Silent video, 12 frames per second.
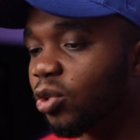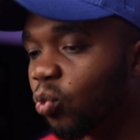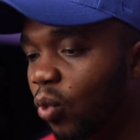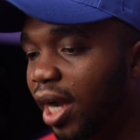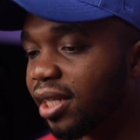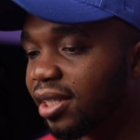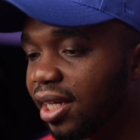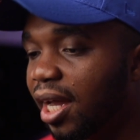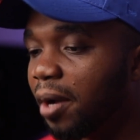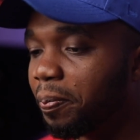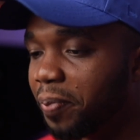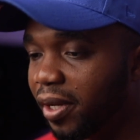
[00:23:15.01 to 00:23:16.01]
and wide the
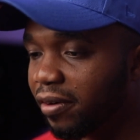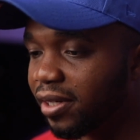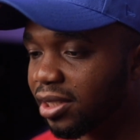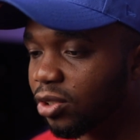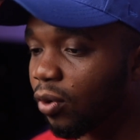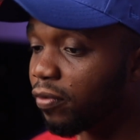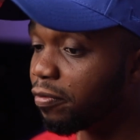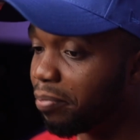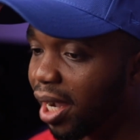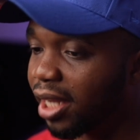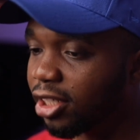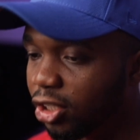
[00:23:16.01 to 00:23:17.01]
appearance of
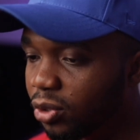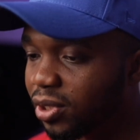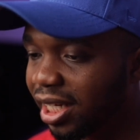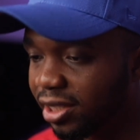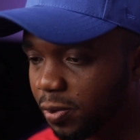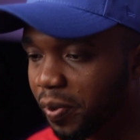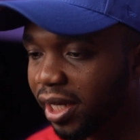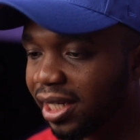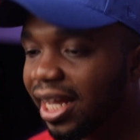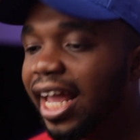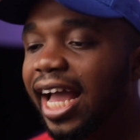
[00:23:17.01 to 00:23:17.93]
bad news can spread,